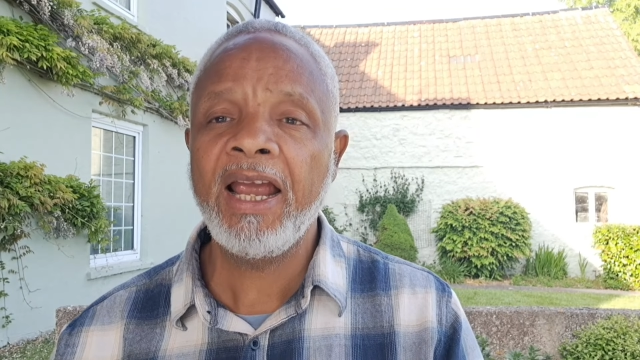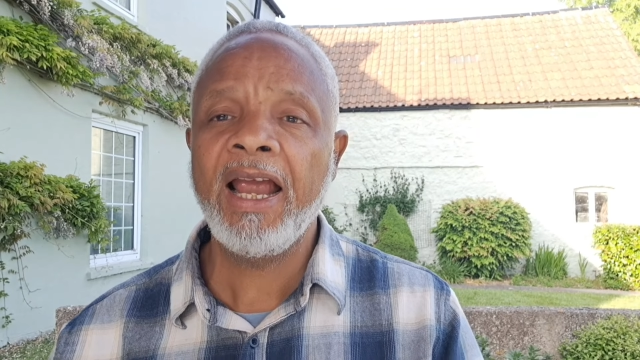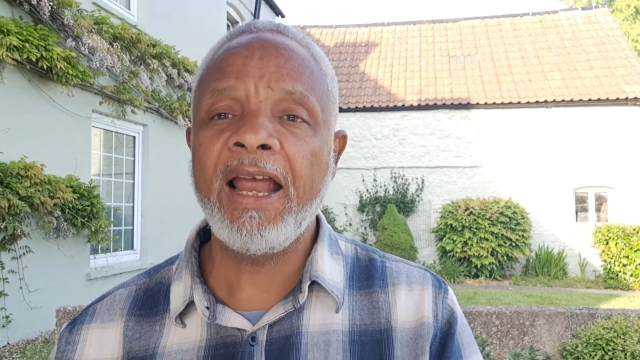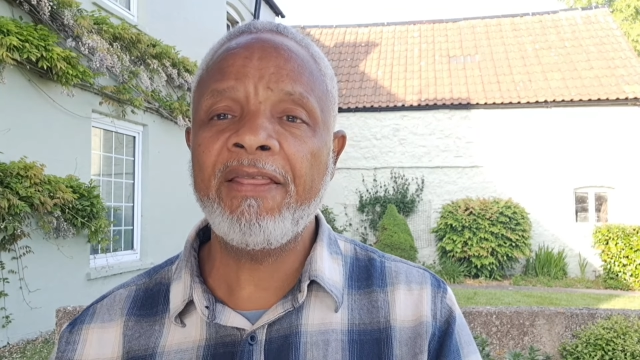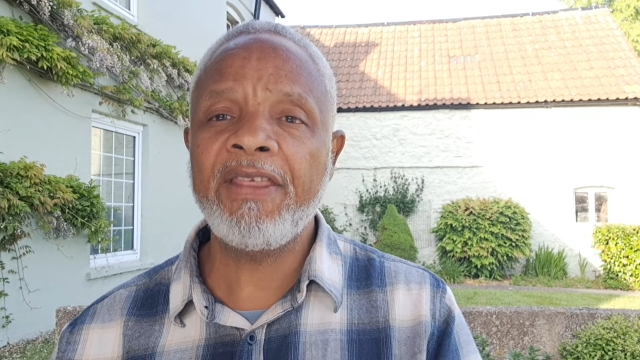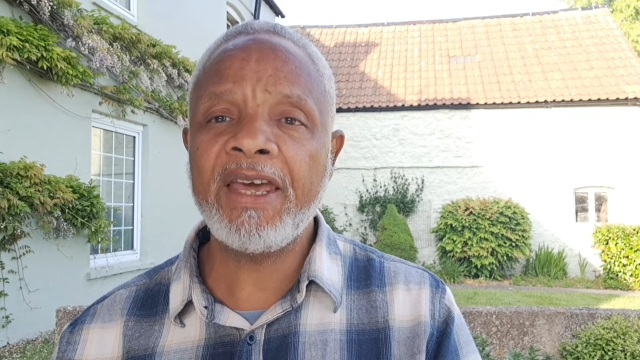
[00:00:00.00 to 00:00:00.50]

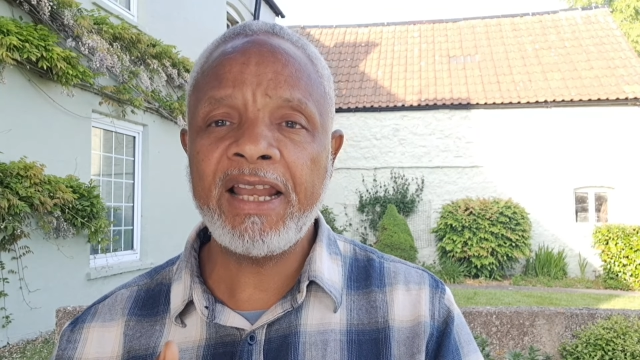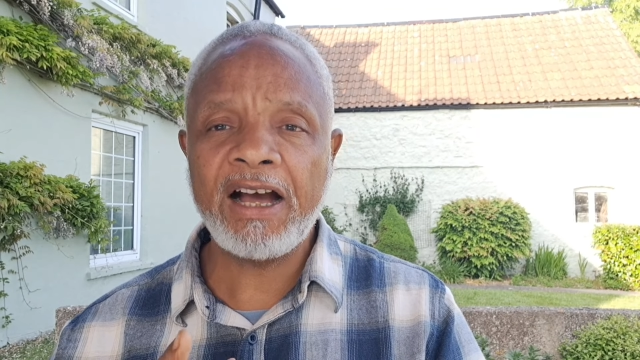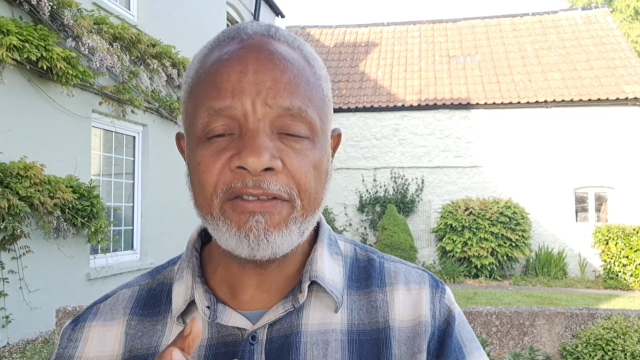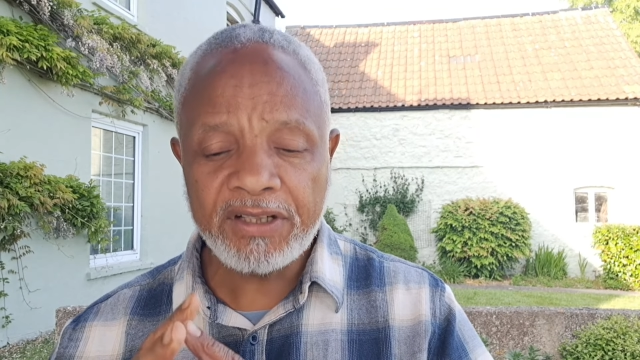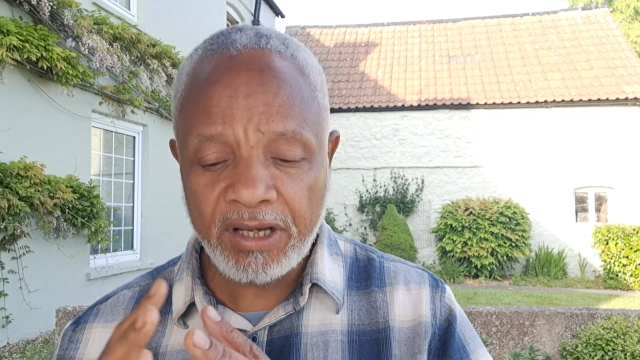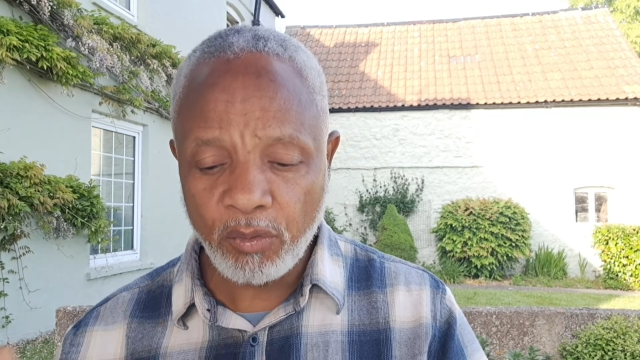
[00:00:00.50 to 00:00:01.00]
And then
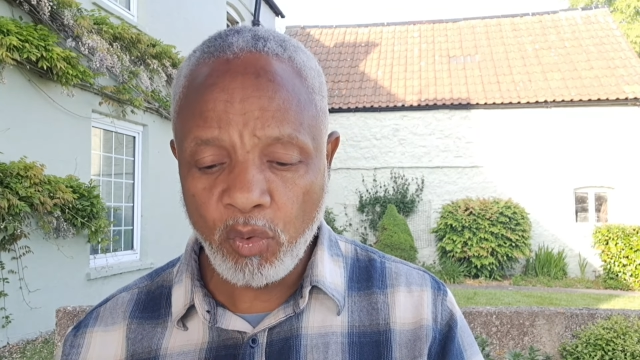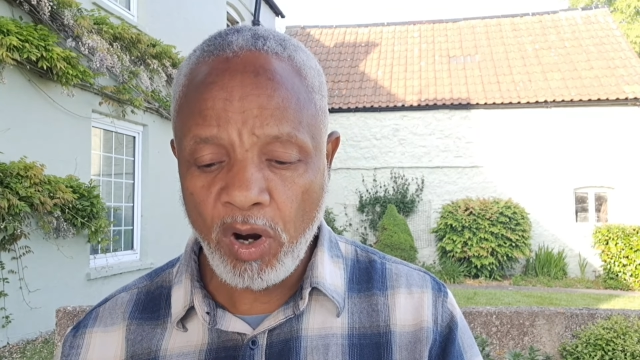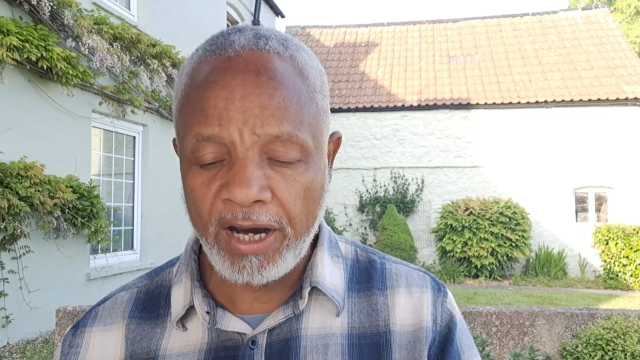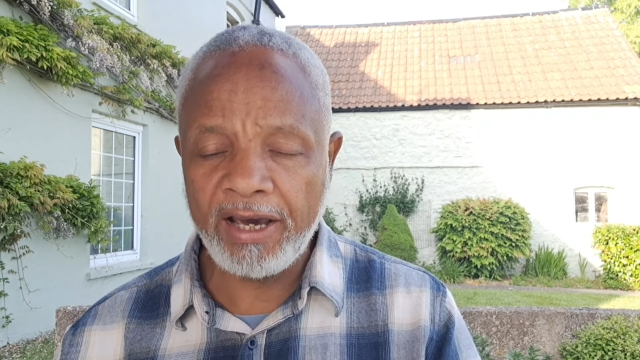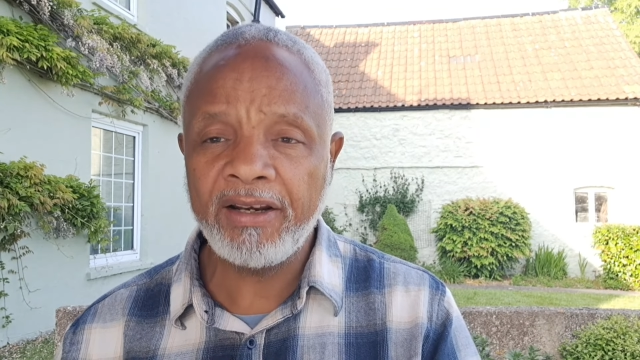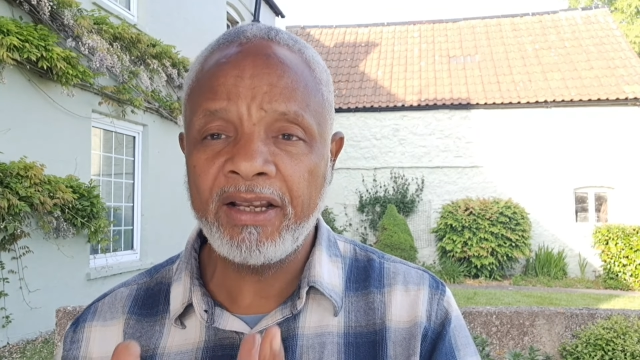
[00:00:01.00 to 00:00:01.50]
after a
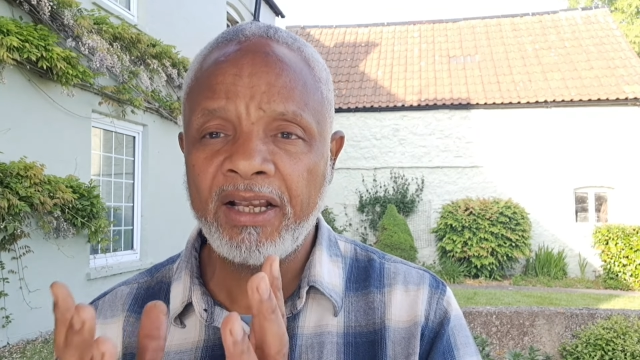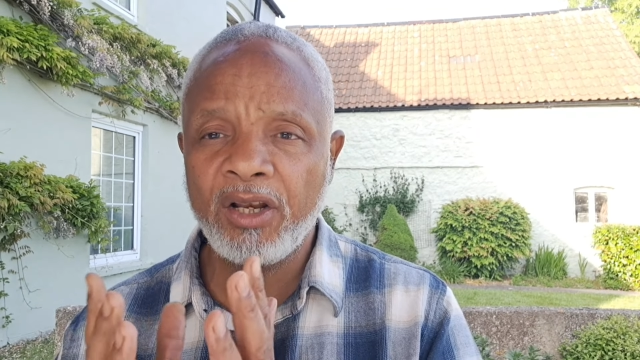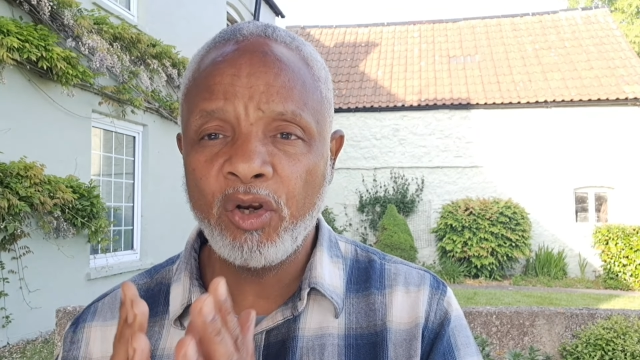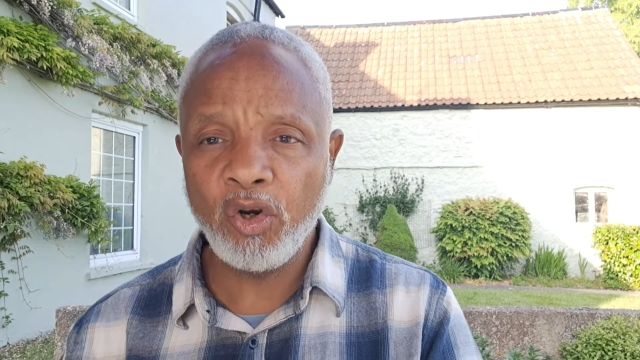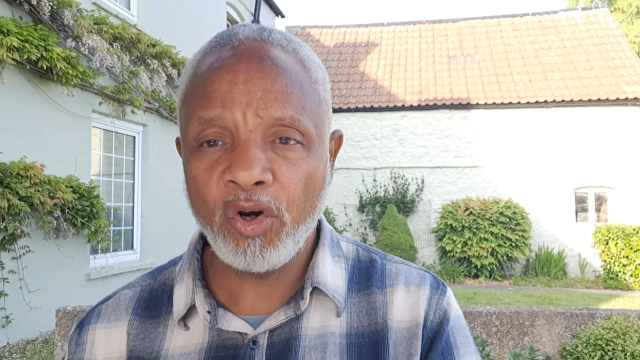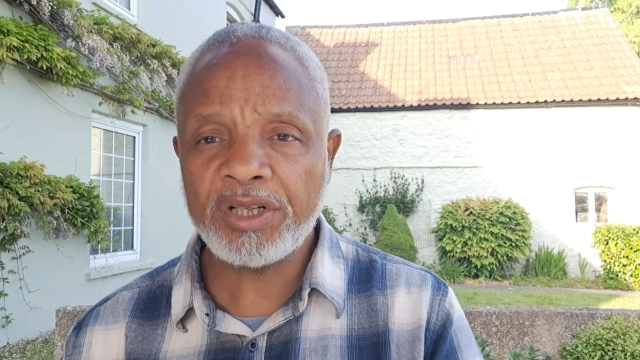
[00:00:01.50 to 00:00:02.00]
while,
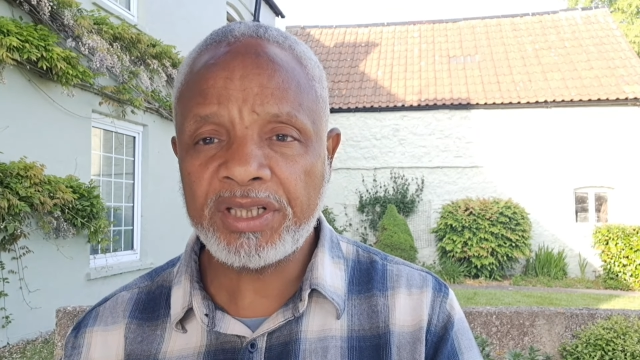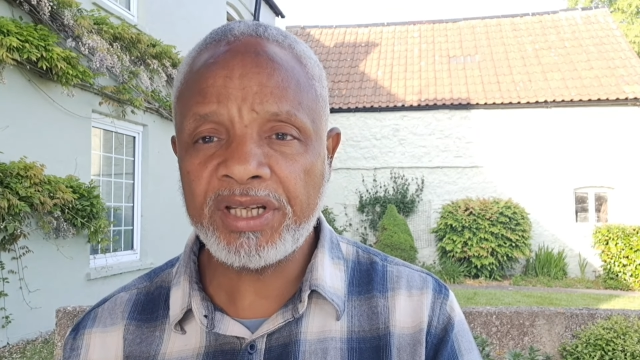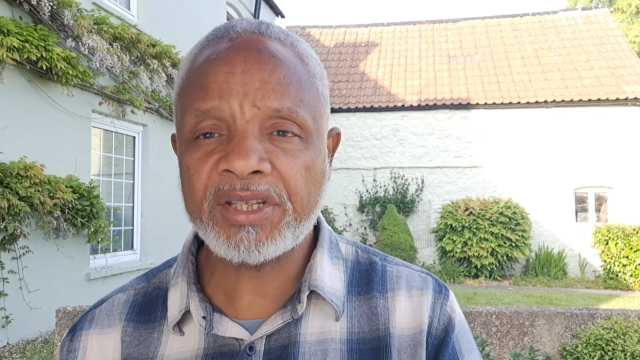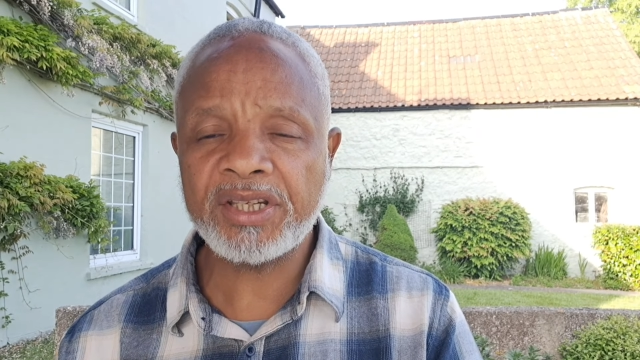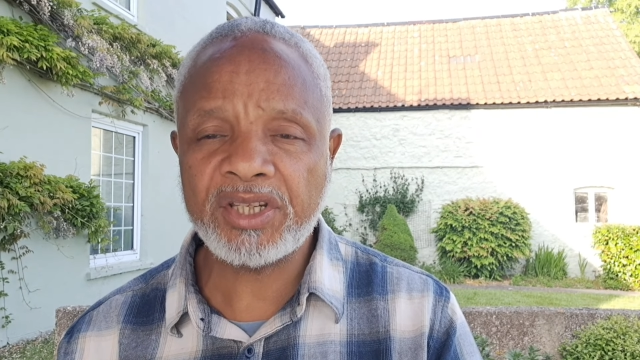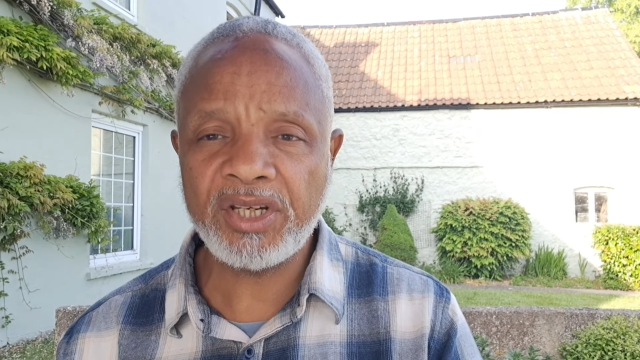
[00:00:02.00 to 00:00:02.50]

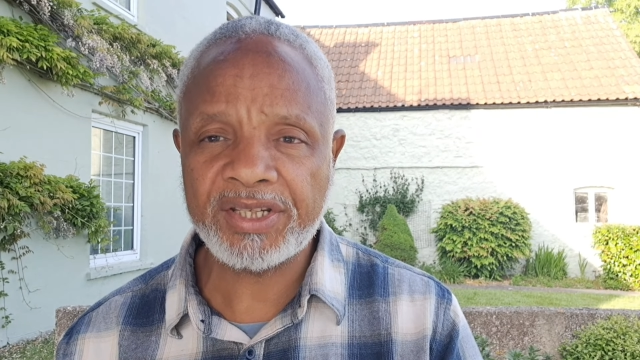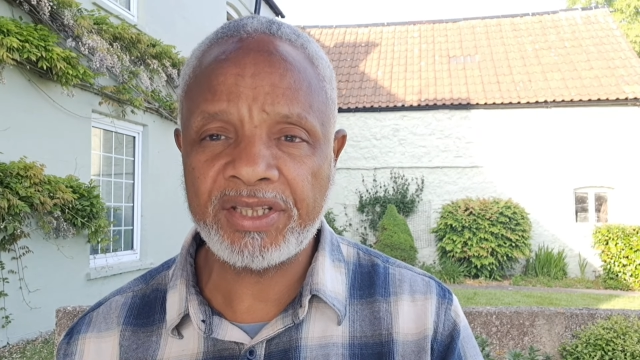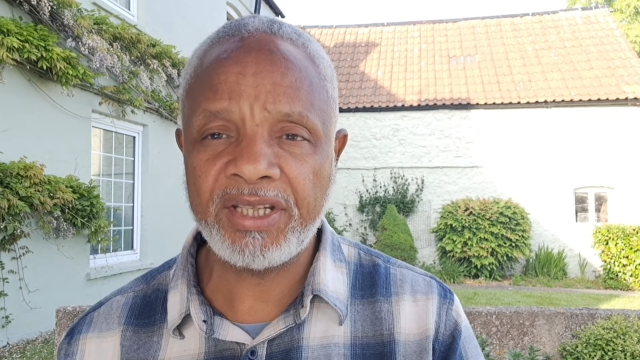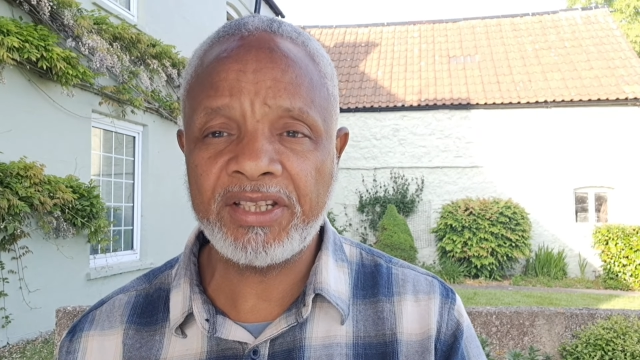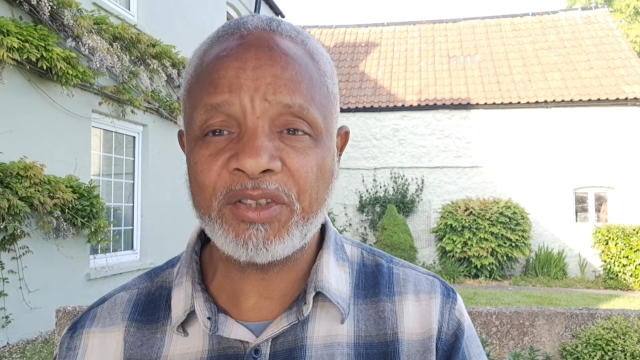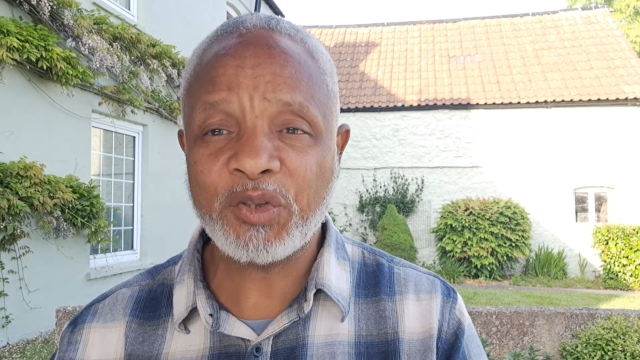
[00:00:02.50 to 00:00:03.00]
Lottie
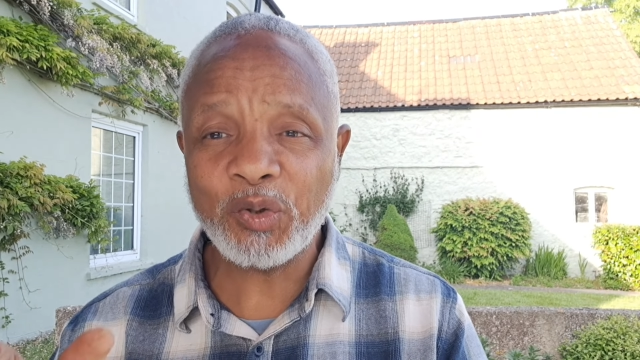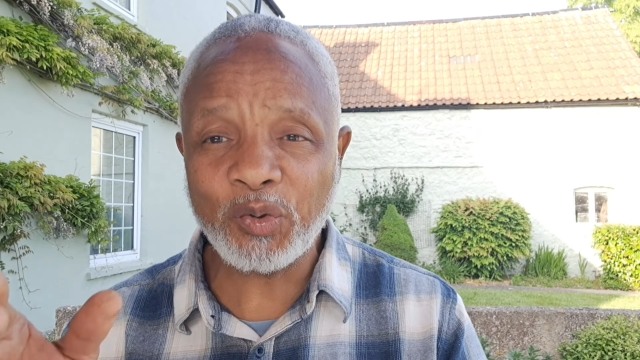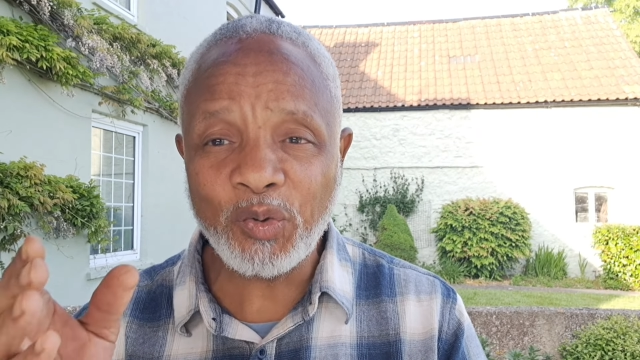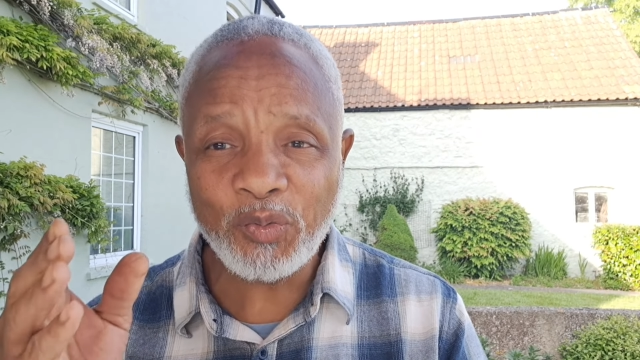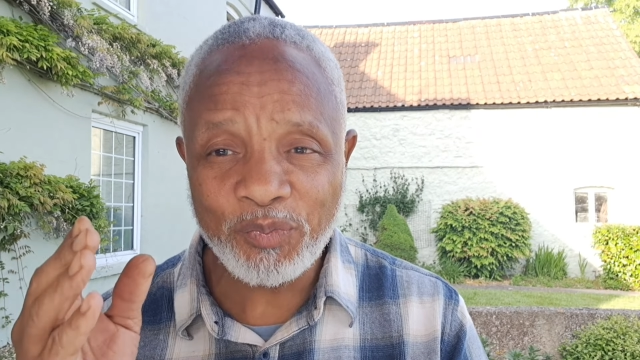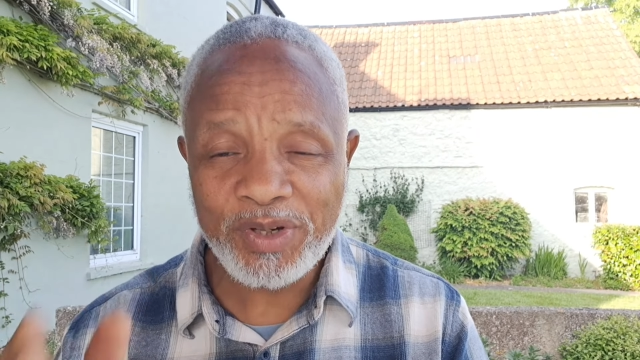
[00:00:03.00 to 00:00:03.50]
suggested
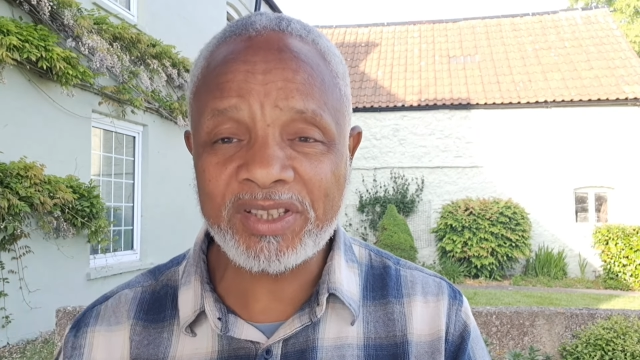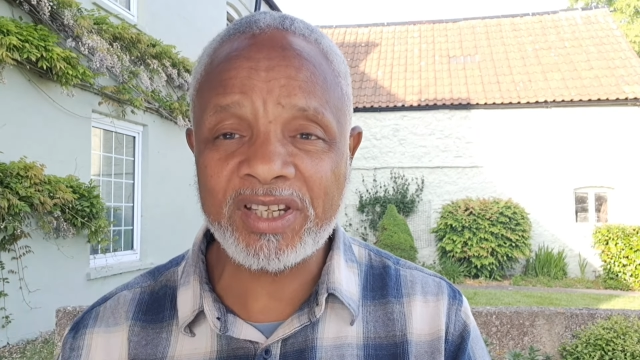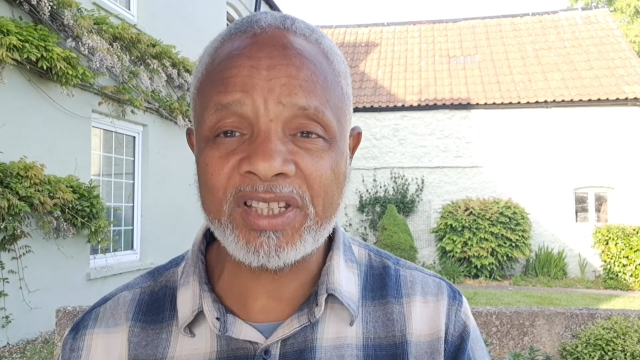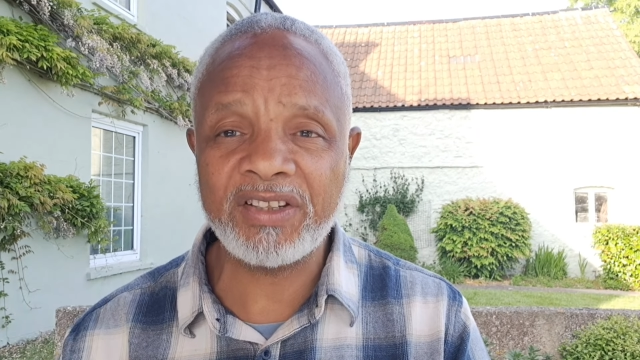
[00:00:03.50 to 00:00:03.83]
to Mr.